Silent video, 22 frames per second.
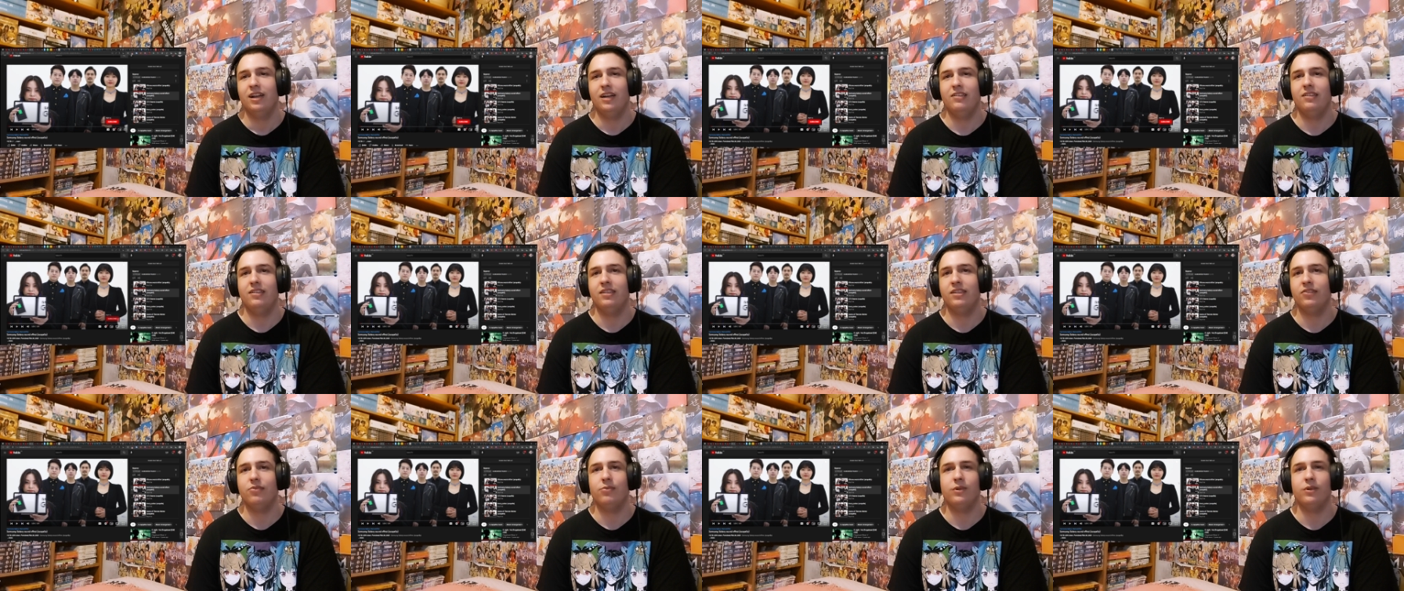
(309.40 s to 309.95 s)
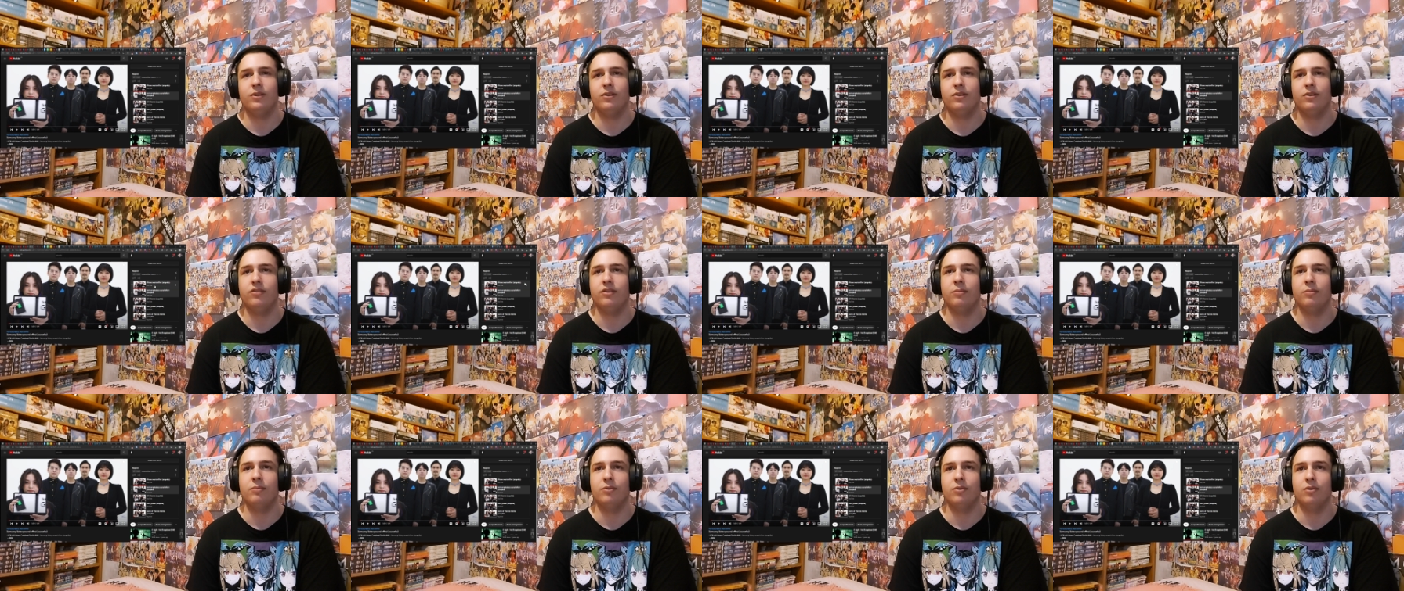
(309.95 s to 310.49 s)
I think it's really on a
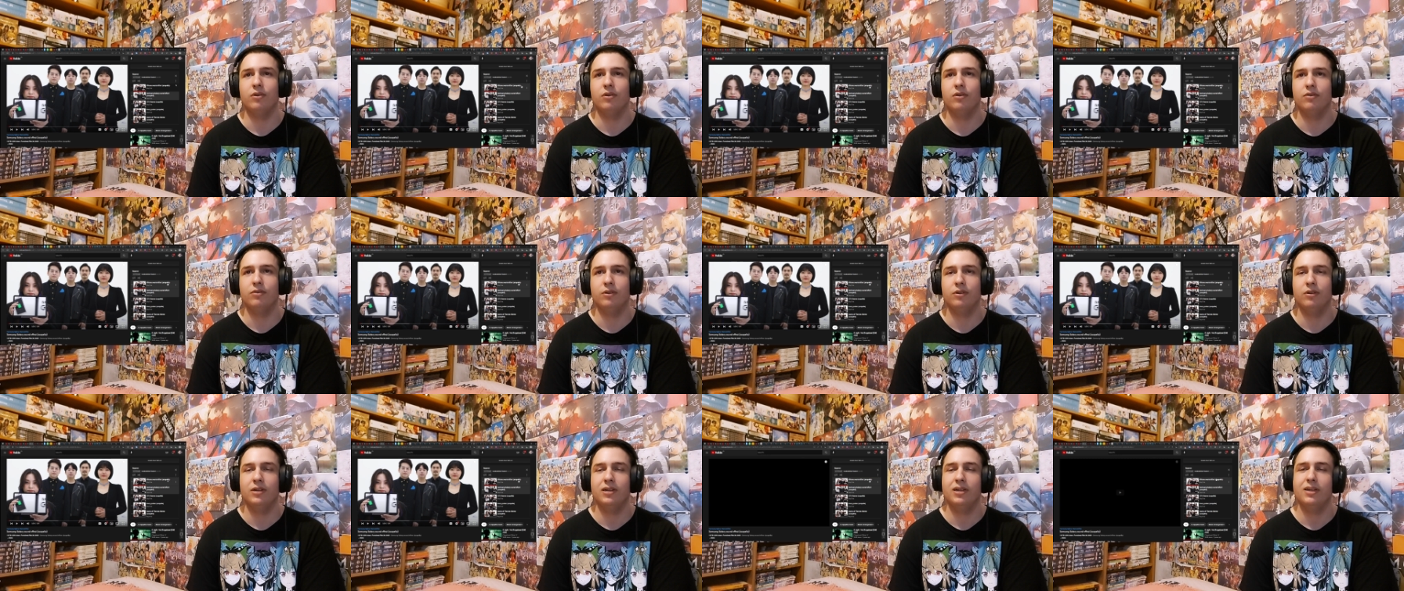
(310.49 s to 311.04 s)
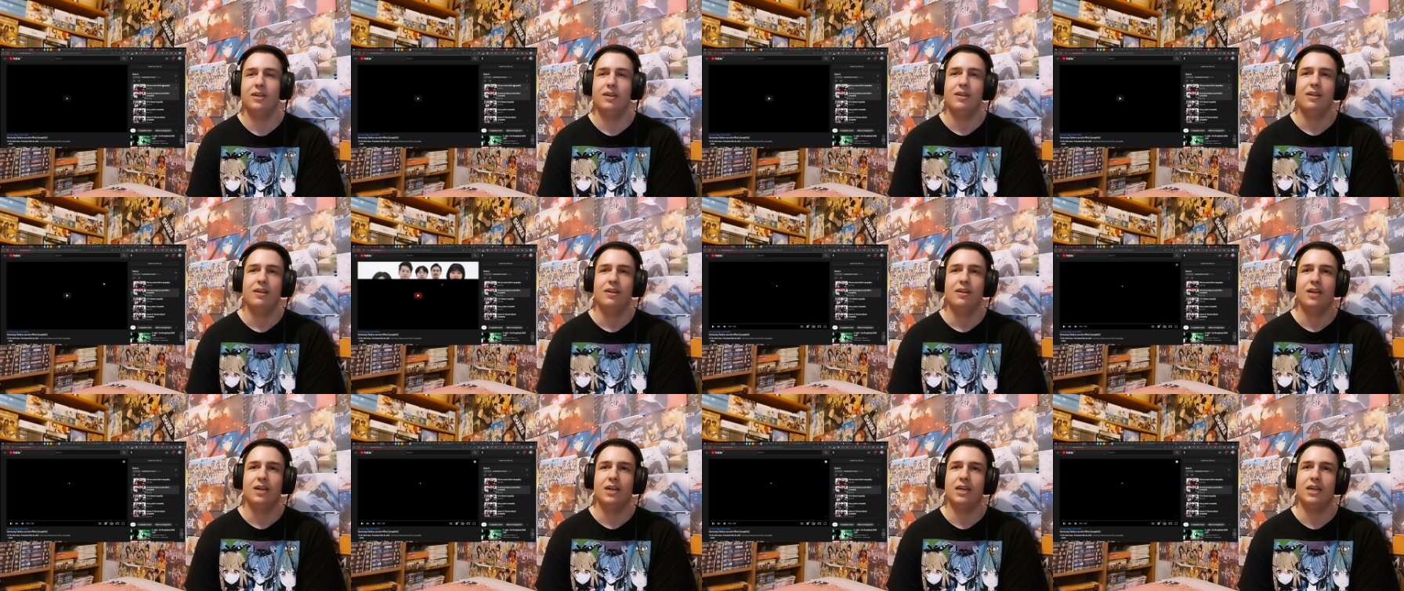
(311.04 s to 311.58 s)
simple level.
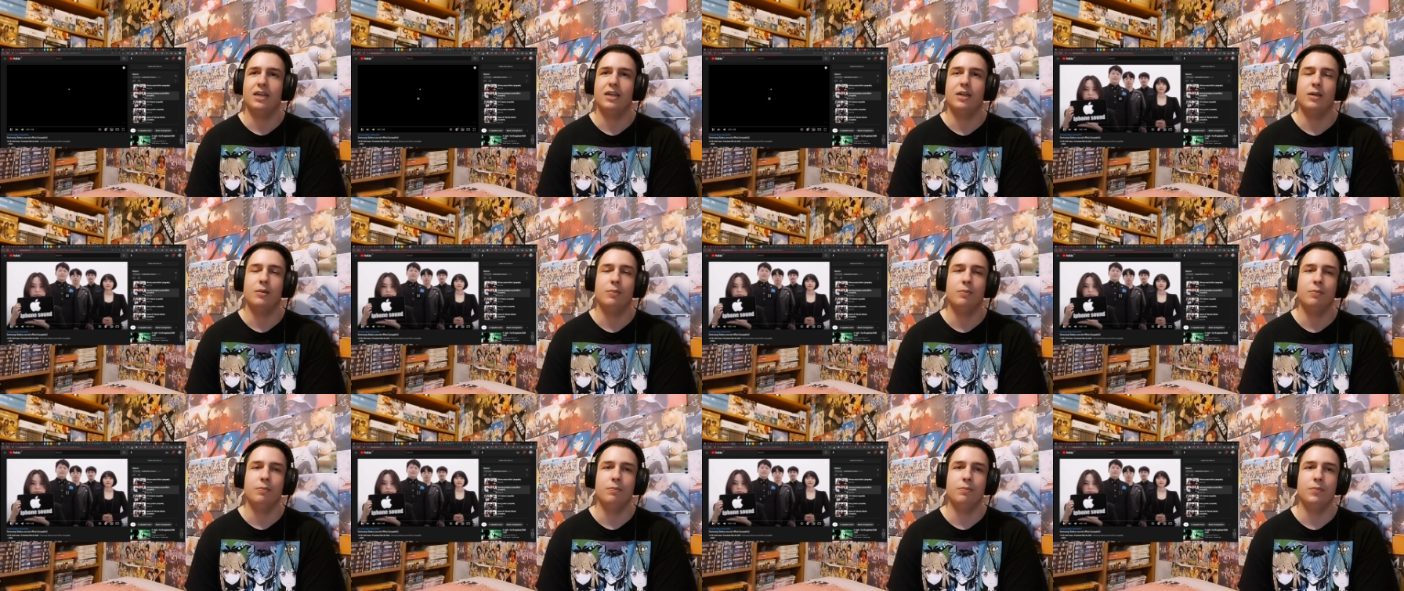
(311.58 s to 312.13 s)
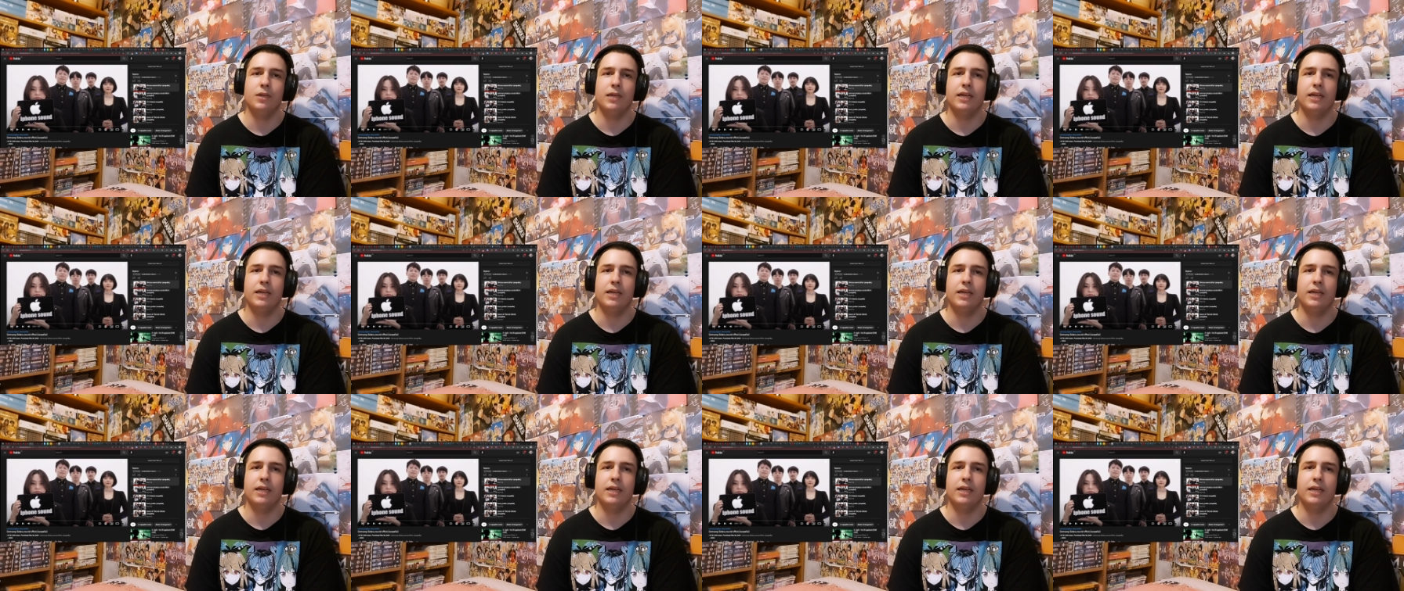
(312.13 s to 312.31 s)
Um,